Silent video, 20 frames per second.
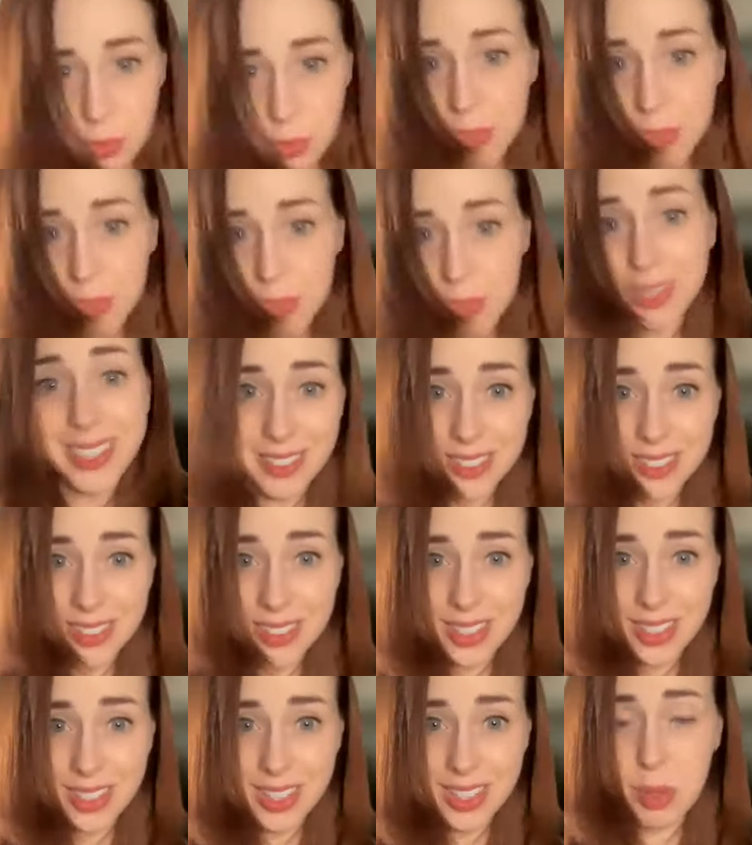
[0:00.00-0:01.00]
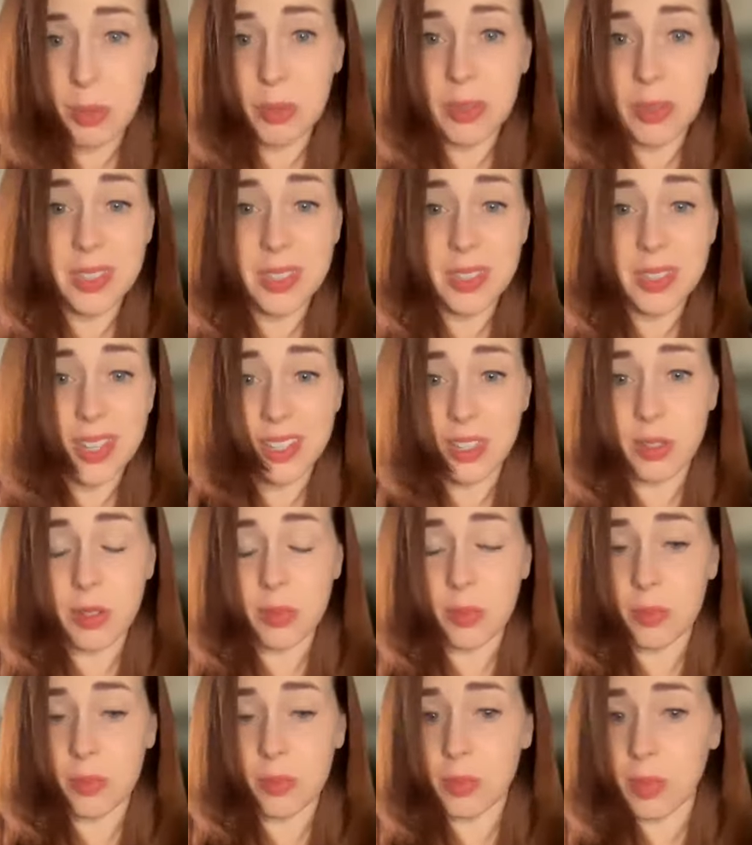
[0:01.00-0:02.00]
down the ridiculous things people say to
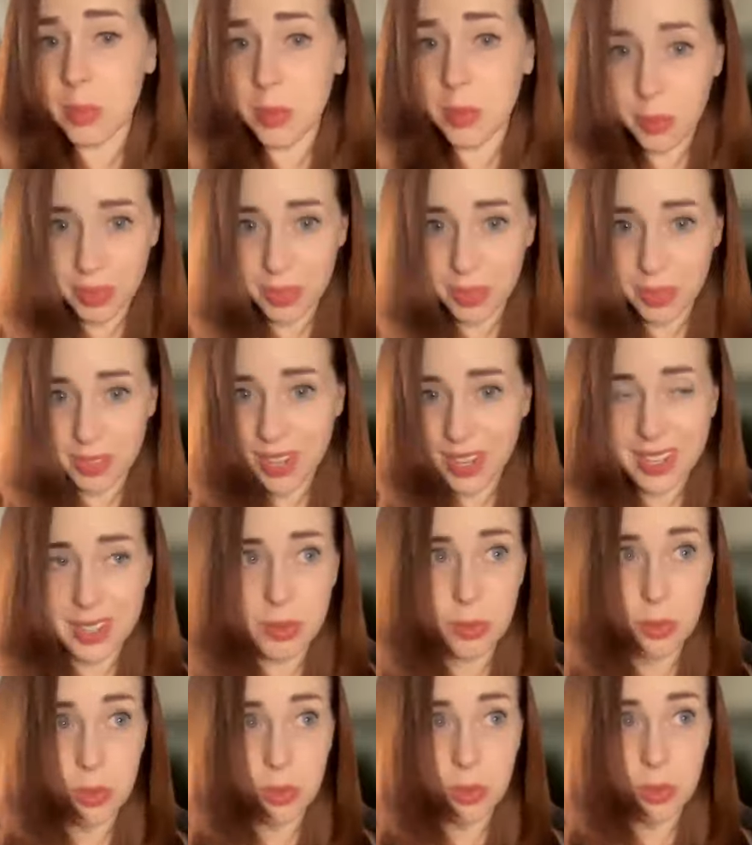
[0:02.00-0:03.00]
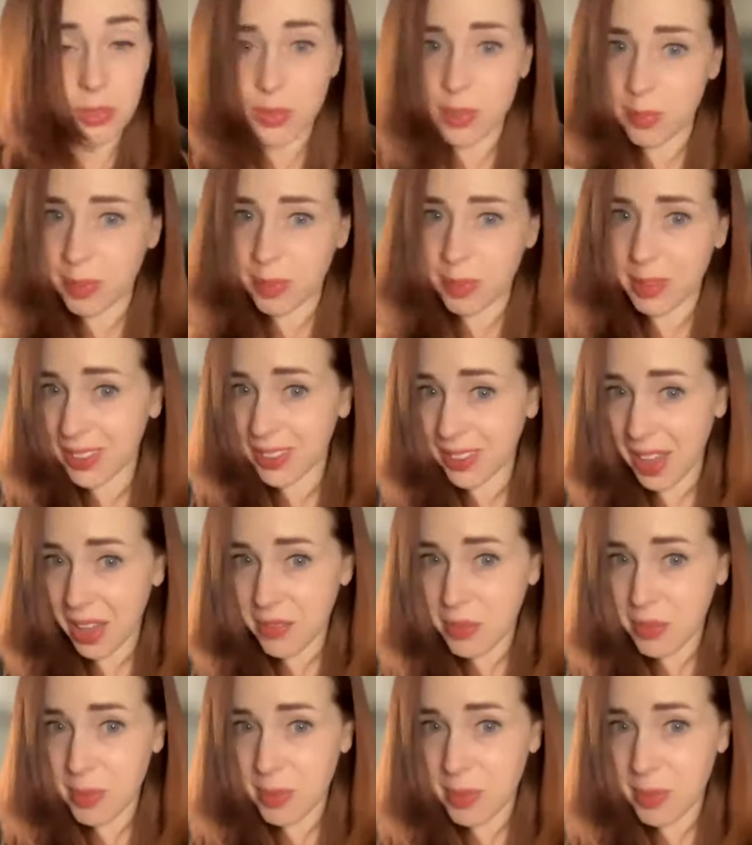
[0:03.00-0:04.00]
you. Maybe one day it will give you something
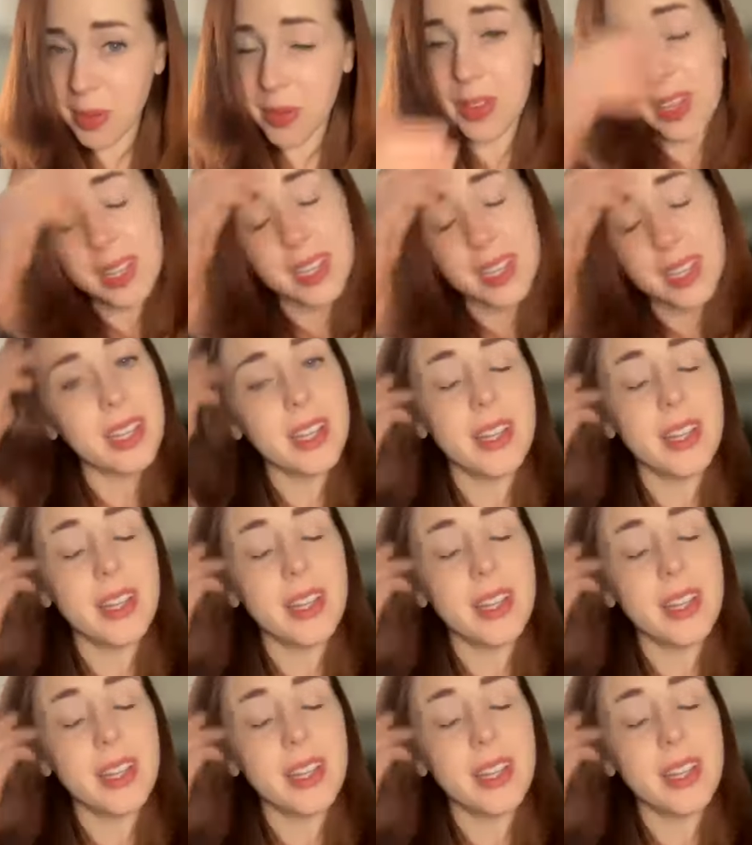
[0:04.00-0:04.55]
to laugh about.